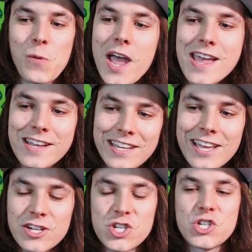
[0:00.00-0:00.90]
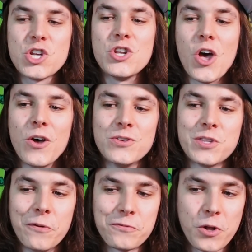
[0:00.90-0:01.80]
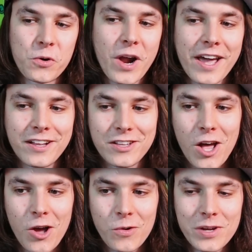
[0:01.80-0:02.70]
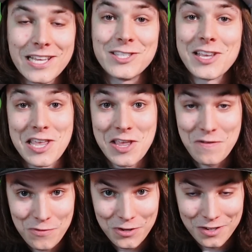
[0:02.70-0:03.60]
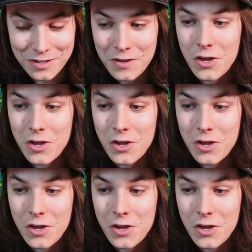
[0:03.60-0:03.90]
awake and she knows that Flo Rida Low is evil.